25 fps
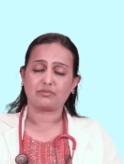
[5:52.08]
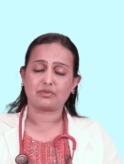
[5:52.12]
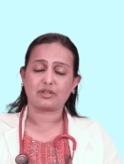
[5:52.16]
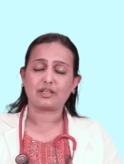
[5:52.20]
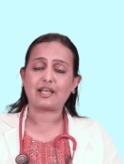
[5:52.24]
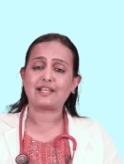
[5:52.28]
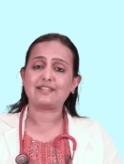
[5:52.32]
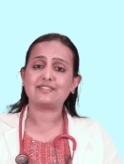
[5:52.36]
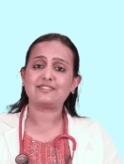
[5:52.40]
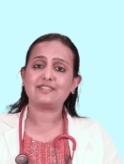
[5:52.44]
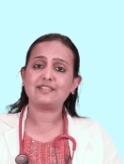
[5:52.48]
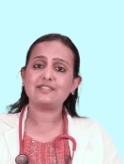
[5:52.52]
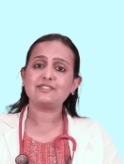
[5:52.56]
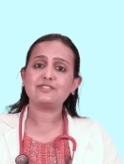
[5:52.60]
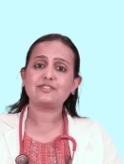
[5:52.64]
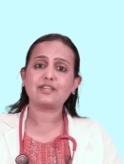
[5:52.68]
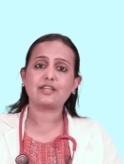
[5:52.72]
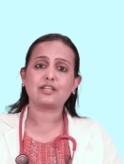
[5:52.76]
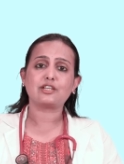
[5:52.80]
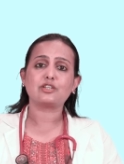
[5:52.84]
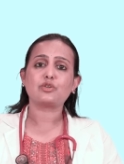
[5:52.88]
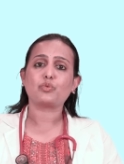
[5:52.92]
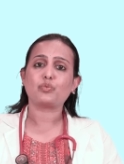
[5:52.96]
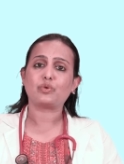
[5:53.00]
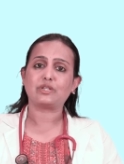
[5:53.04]

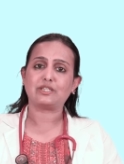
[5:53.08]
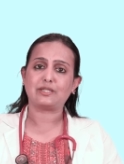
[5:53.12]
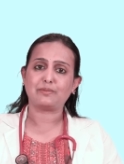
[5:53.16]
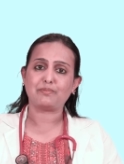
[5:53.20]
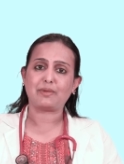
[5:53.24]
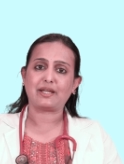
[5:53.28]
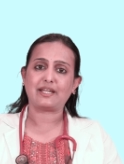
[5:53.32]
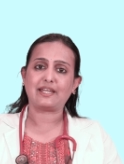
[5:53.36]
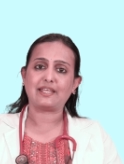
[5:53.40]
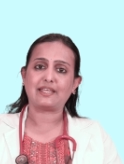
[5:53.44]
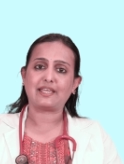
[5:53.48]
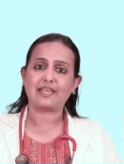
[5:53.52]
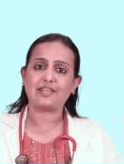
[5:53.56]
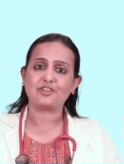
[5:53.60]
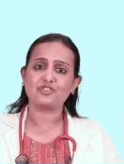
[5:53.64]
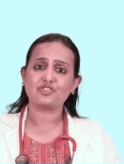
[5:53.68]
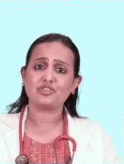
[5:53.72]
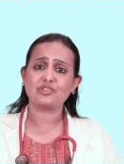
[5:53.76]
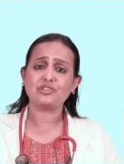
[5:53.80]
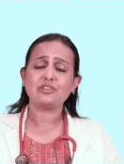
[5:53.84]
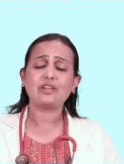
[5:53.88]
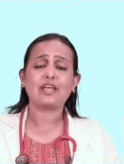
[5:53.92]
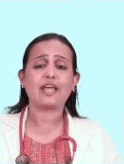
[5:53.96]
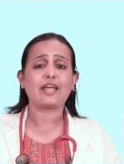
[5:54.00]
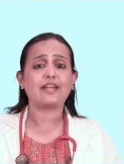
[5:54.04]
consistent with the
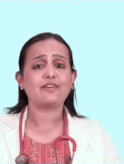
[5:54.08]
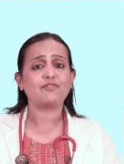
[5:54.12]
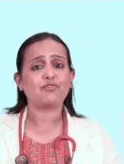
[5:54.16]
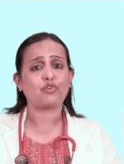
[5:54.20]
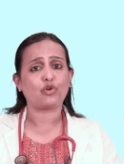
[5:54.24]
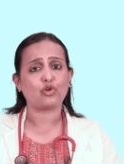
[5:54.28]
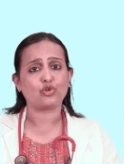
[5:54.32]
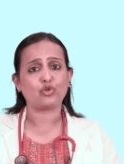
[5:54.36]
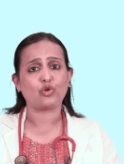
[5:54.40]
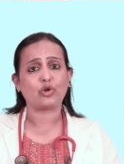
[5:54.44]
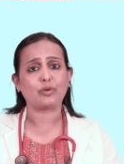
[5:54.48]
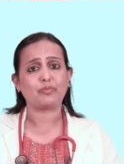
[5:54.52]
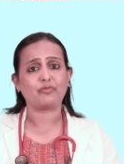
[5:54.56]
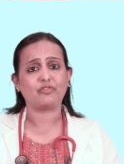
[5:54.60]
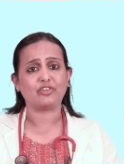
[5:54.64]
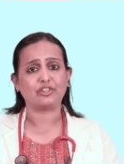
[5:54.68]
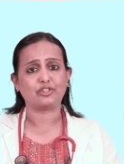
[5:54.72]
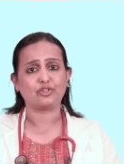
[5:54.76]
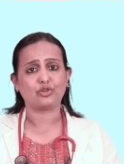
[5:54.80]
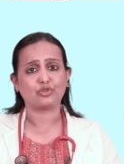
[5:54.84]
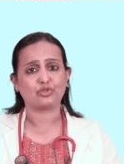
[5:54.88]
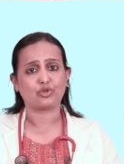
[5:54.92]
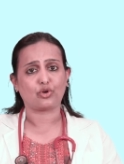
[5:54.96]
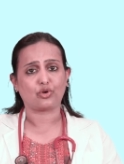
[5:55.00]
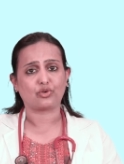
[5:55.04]
medication and follow up with
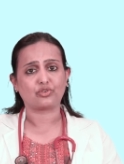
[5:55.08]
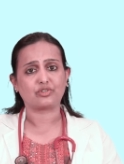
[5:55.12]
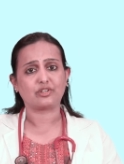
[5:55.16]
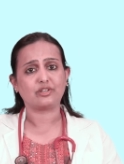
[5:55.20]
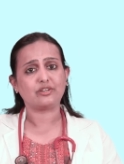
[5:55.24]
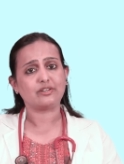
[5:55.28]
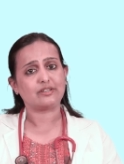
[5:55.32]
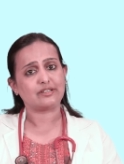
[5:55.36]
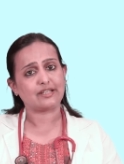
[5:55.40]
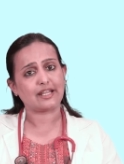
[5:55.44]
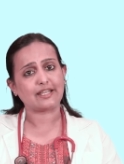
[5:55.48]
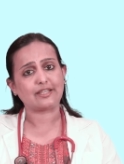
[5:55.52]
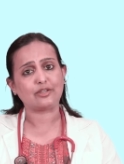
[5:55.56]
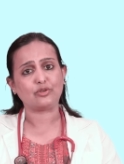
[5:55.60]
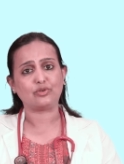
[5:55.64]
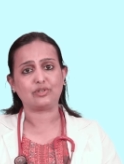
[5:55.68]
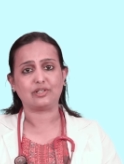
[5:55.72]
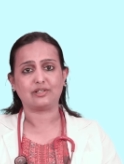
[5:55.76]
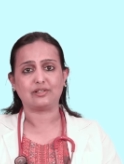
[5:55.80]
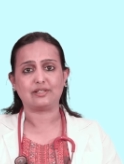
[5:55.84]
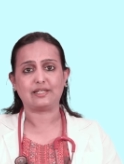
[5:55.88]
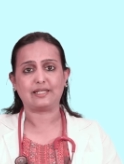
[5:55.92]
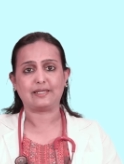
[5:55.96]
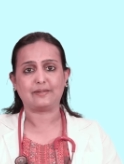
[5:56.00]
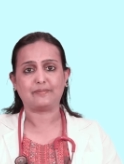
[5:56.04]
your doctor
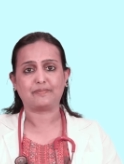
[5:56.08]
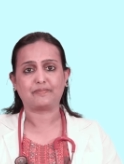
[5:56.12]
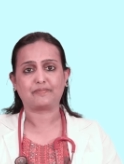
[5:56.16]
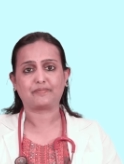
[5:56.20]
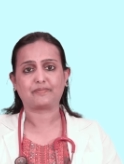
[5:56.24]
regularly.